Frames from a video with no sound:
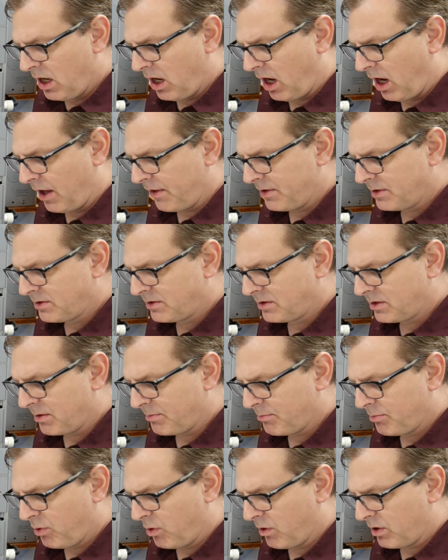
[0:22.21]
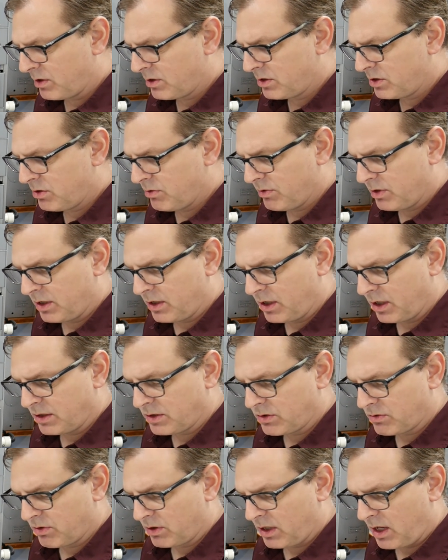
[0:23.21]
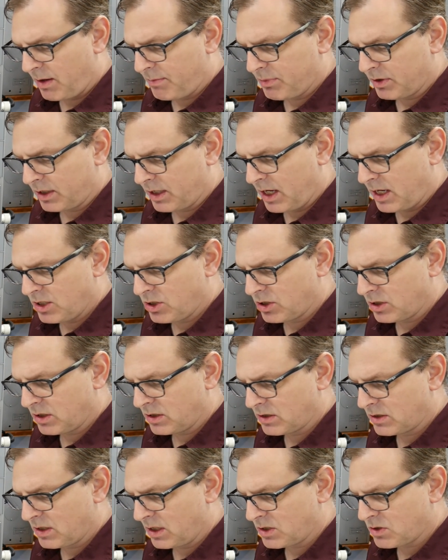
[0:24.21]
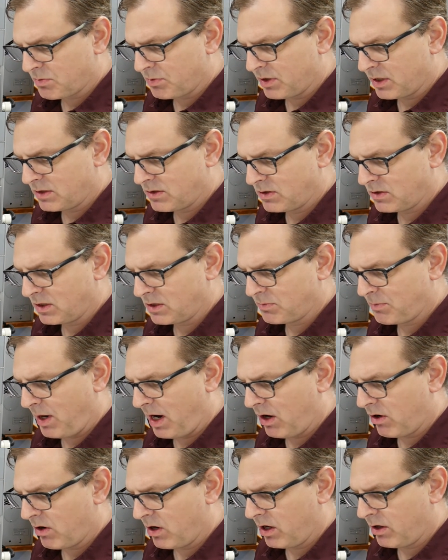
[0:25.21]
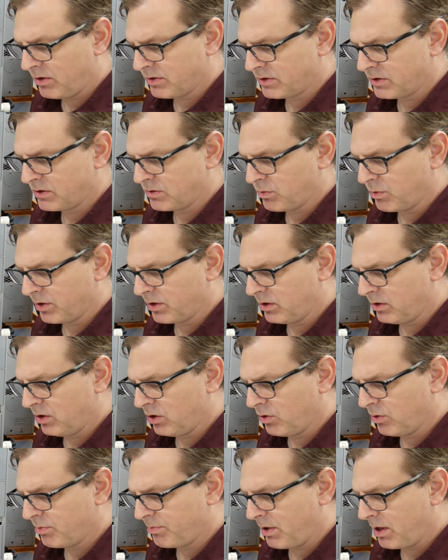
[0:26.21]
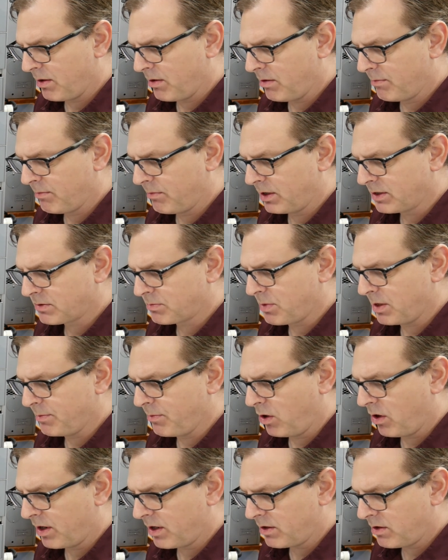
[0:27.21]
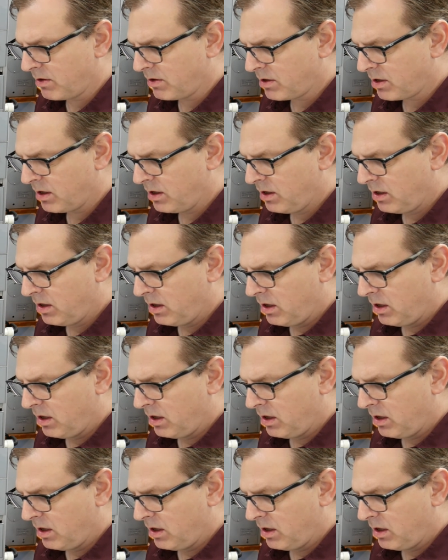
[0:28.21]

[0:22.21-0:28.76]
Uh, this is important to an industrial application in such places as powerhouses where the load must be monitored.